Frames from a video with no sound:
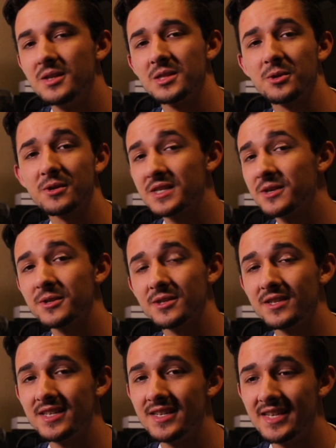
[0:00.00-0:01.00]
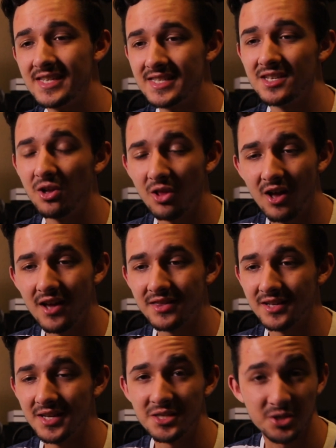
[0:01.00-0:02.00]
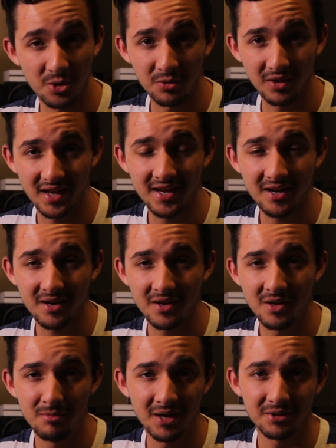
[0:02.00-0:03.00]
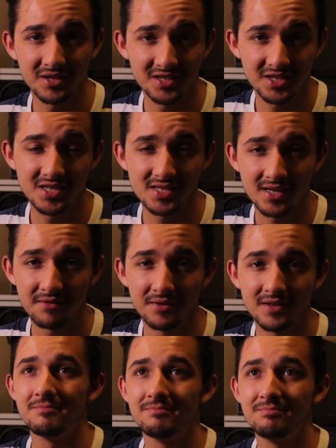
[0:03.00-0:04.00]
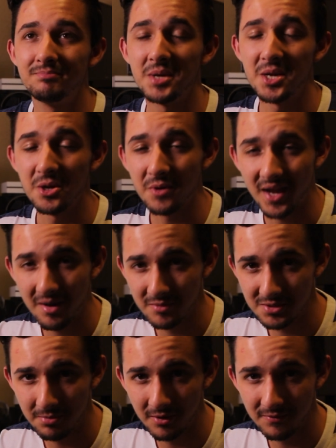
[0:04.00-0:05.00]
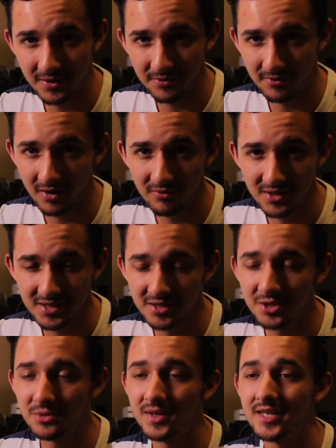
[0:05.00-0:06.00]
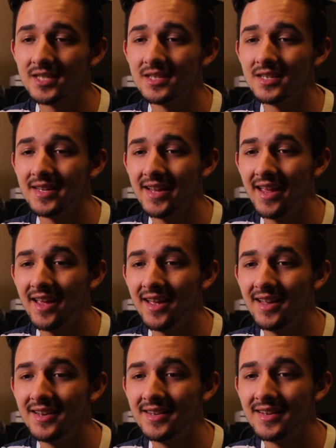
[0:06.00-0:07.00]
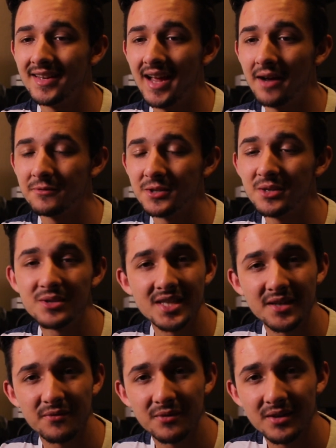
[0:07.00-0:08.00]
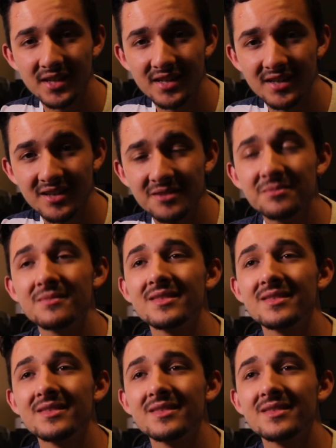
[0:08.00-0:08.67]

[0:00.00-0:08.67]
So there seriously isn't a lot that I don't like about the G7, but no camera's perfect for every situation, and after using it for a year,